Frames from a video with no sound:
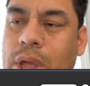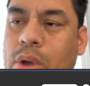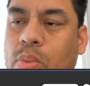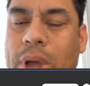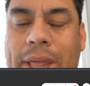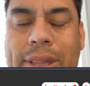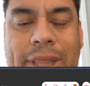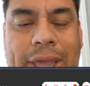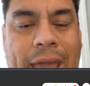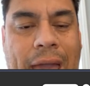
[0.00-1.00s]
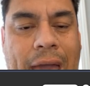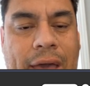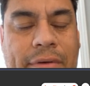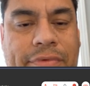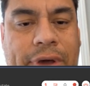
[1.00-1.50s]
when they
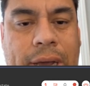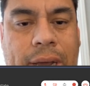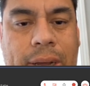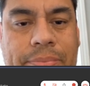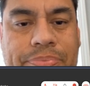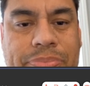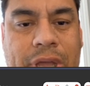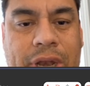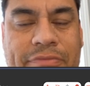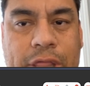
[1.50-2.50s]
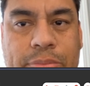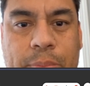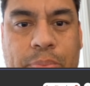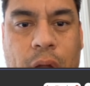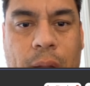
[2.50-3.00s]
have an
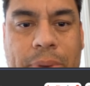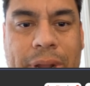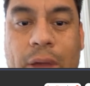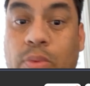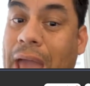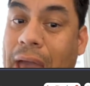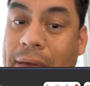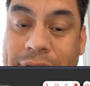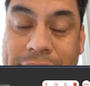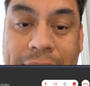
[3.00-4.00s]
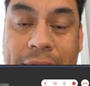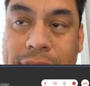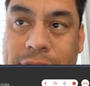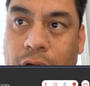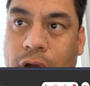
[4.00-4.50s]
investment property, and we have a
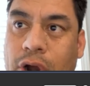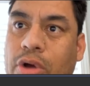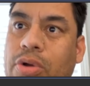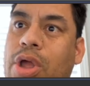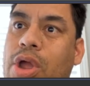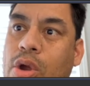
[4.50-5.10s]
DSCR loan